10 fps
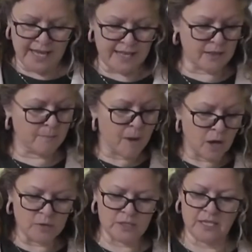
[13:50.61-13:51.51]
in the
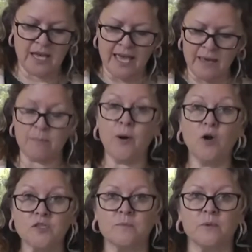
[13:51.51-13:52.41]
most
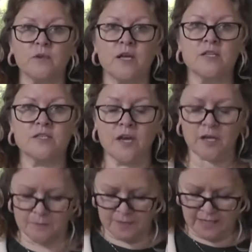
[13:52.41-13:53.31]
impossible
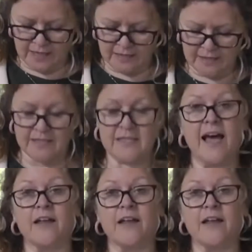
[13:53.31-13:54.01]
circumstances.